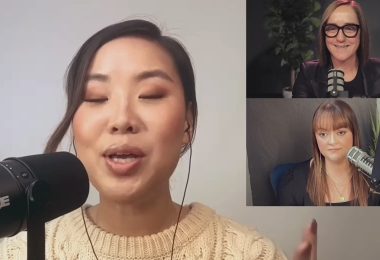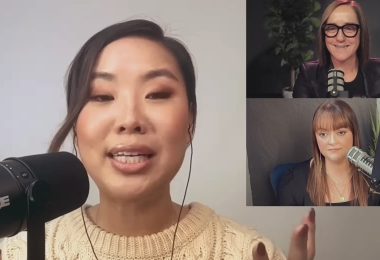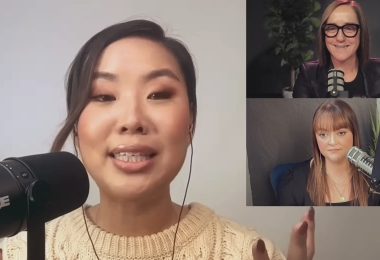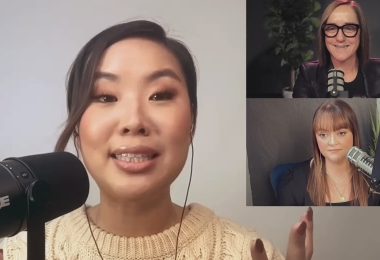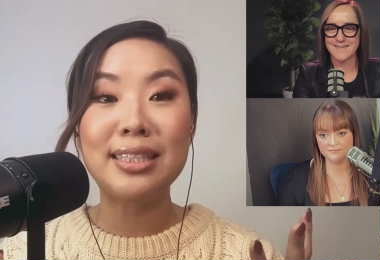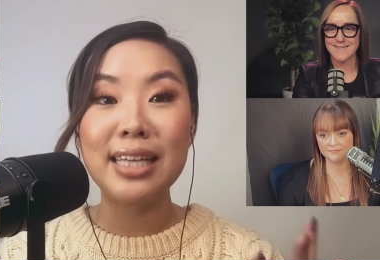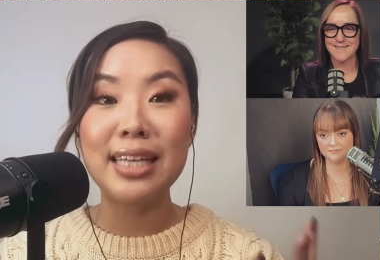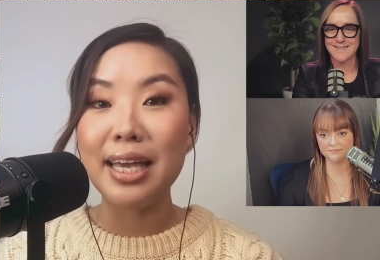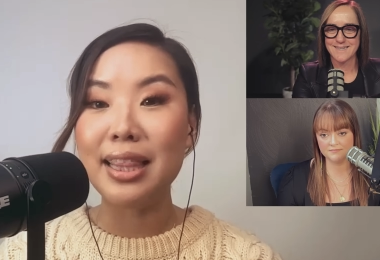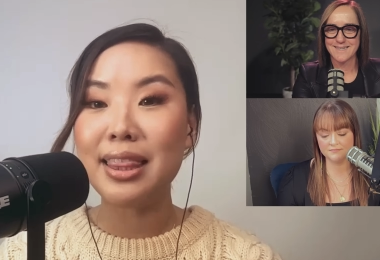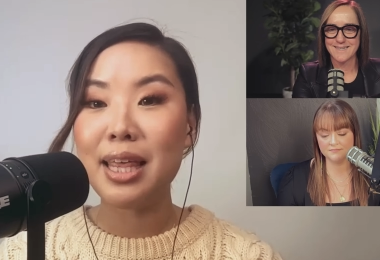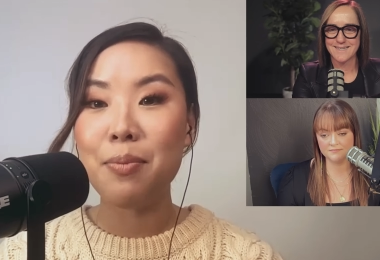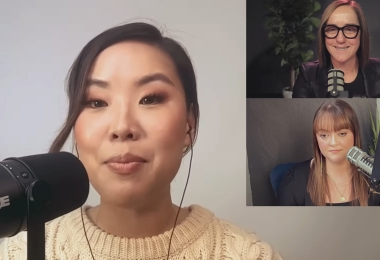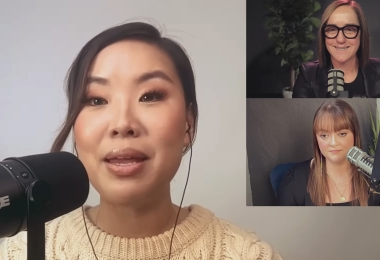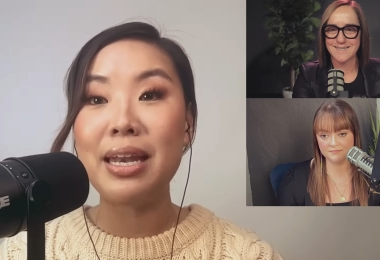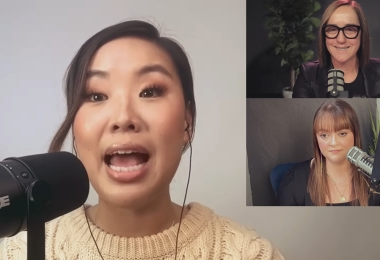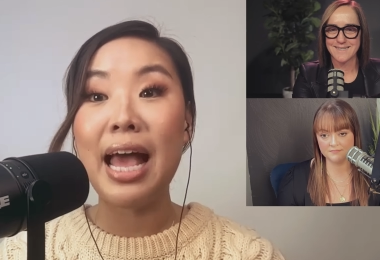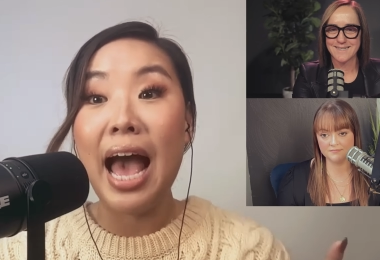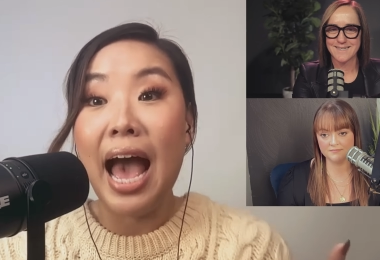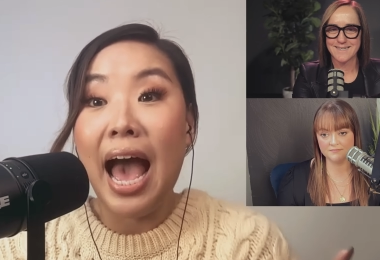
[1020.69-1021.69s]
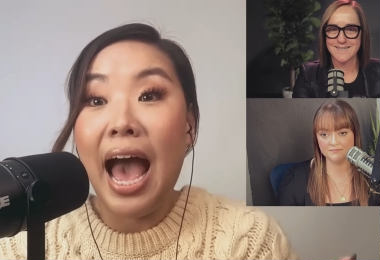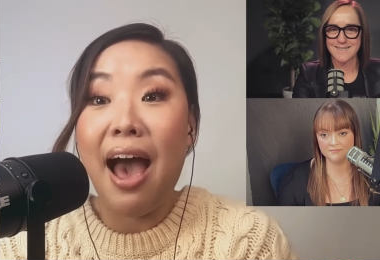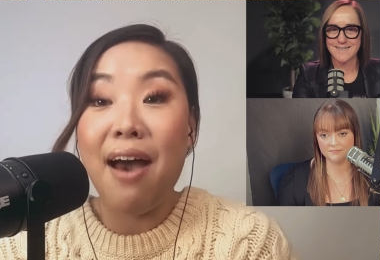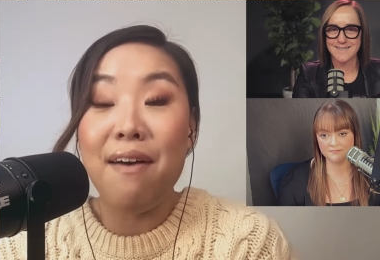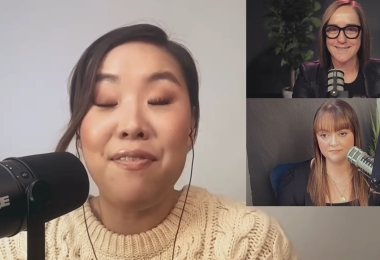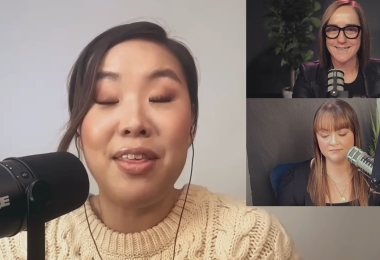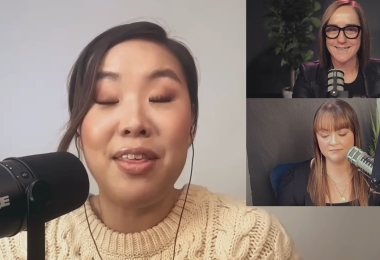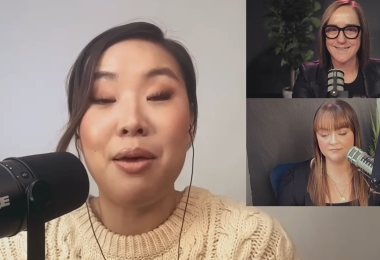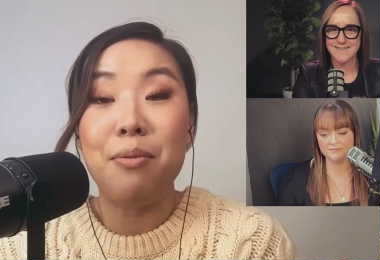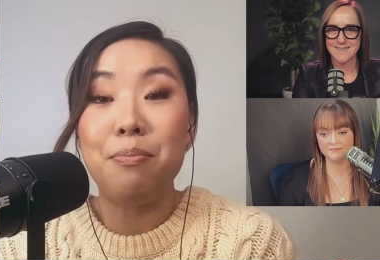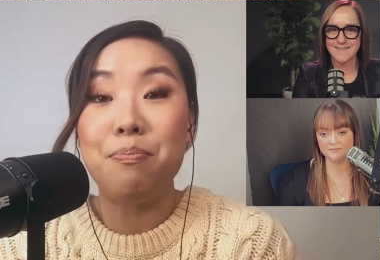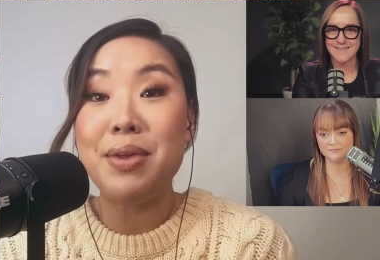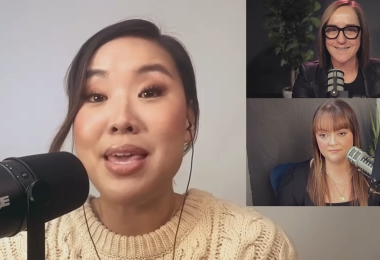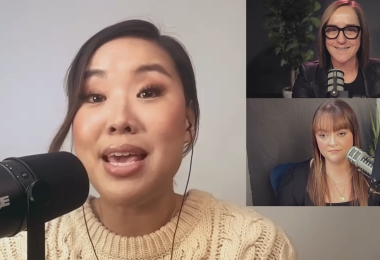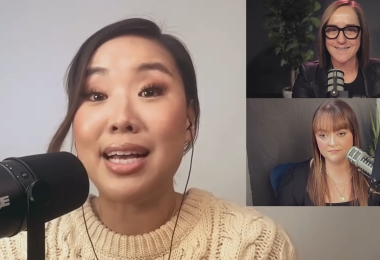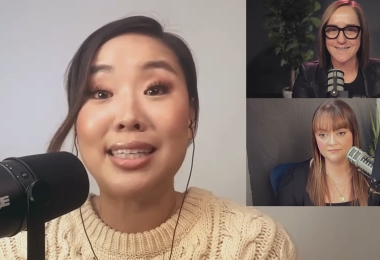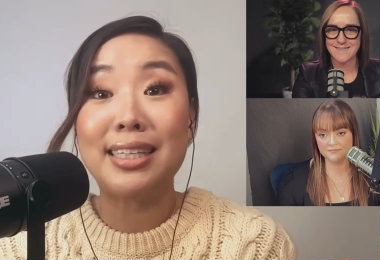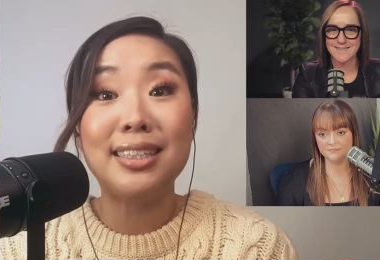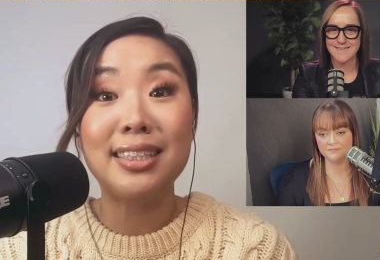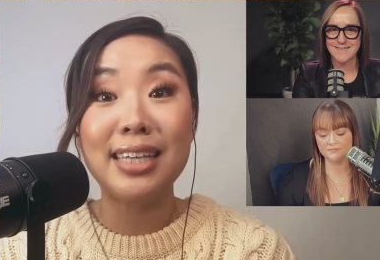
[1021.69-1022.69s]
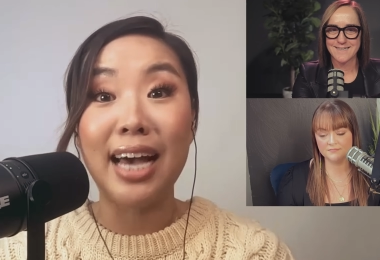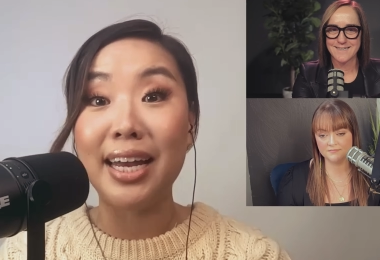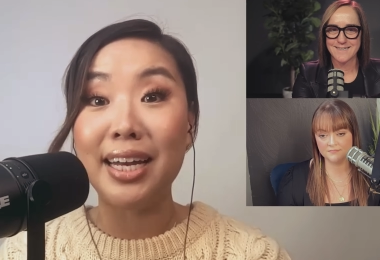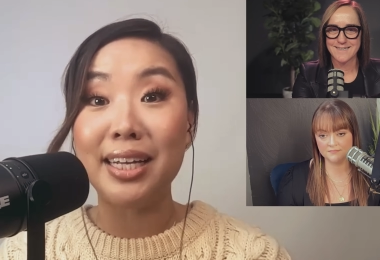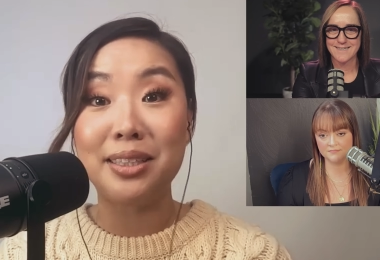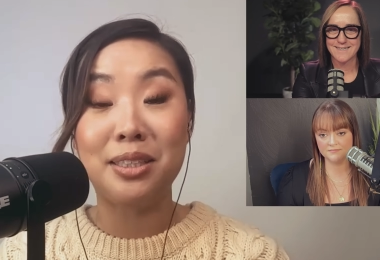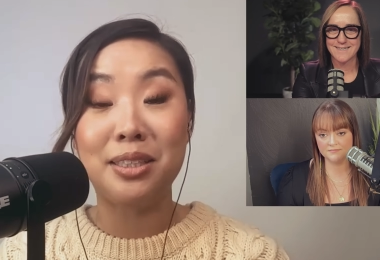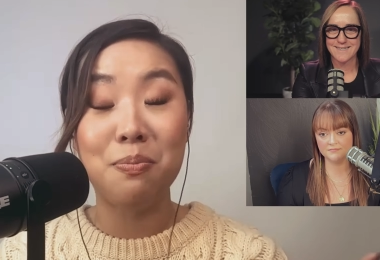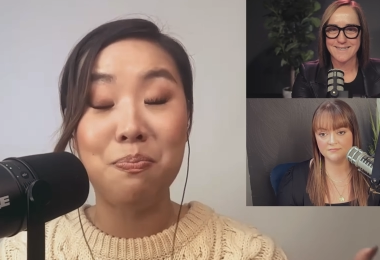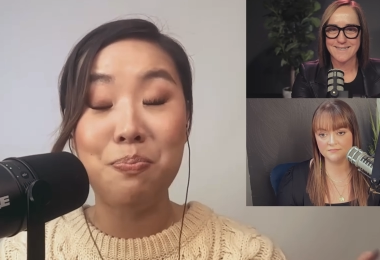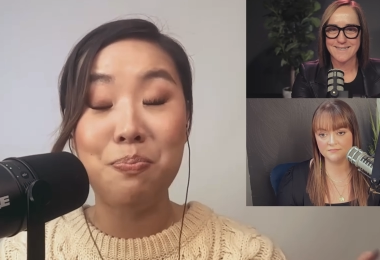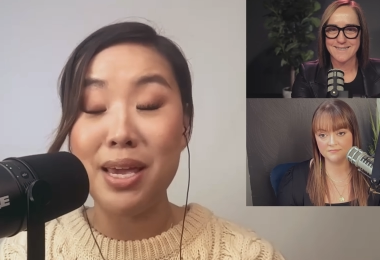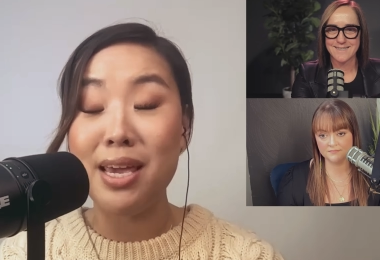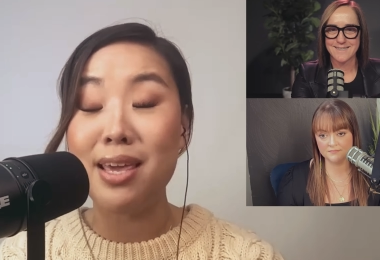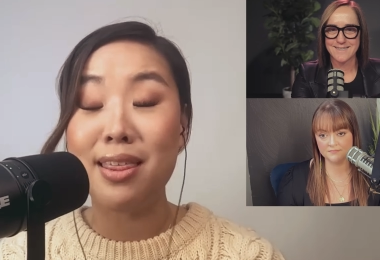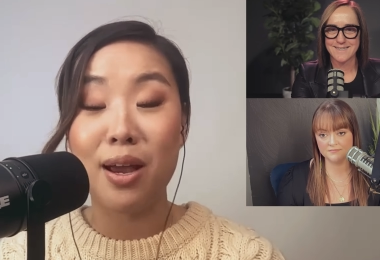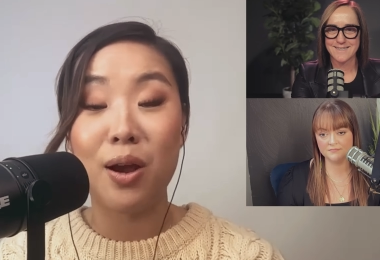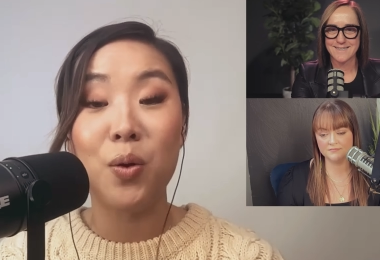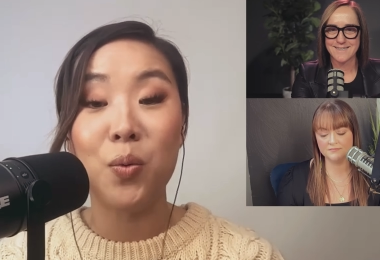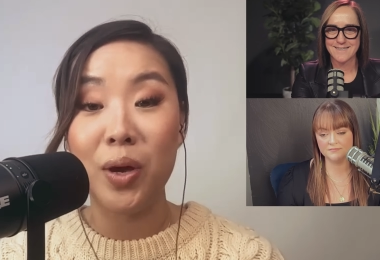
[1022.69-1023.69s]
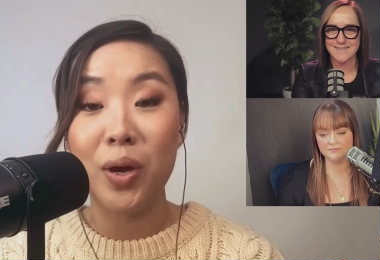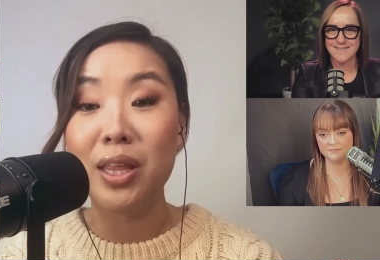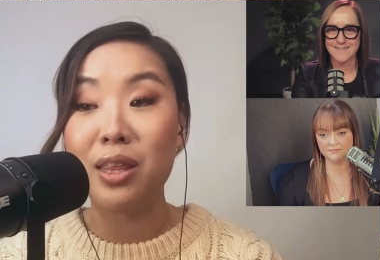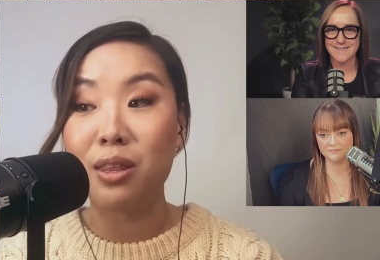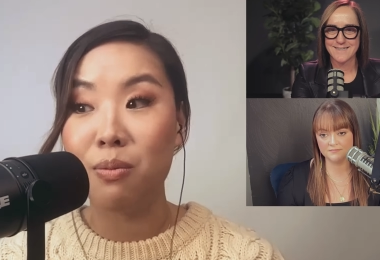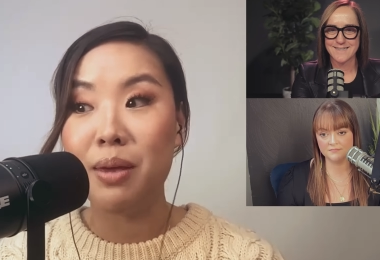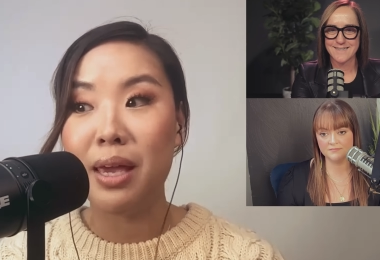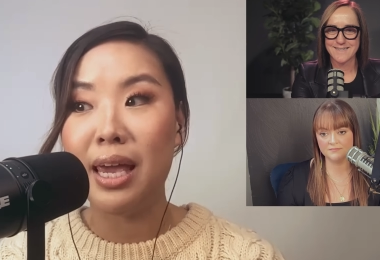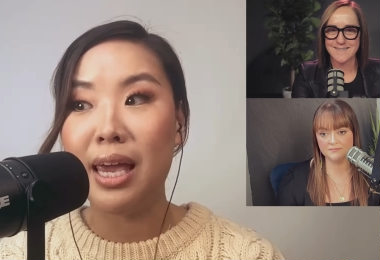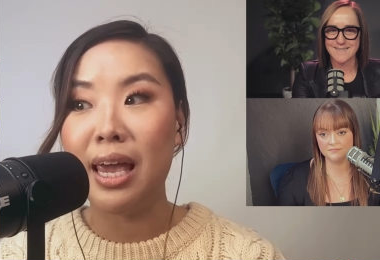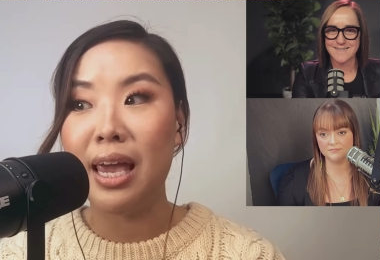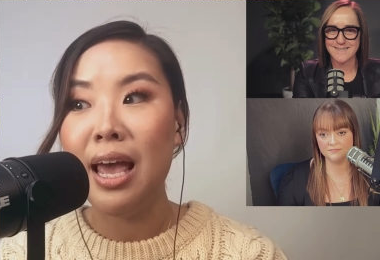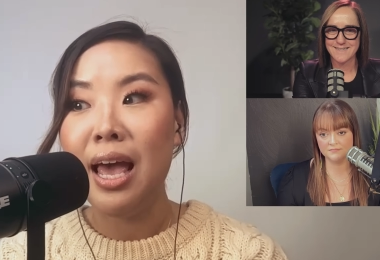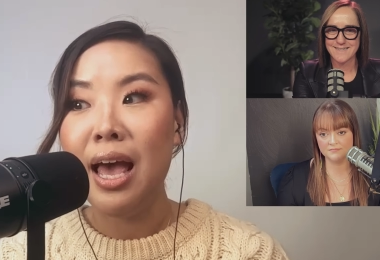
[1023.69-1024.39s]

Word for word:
Speaker 1: excite them and have them be excited to be there with me.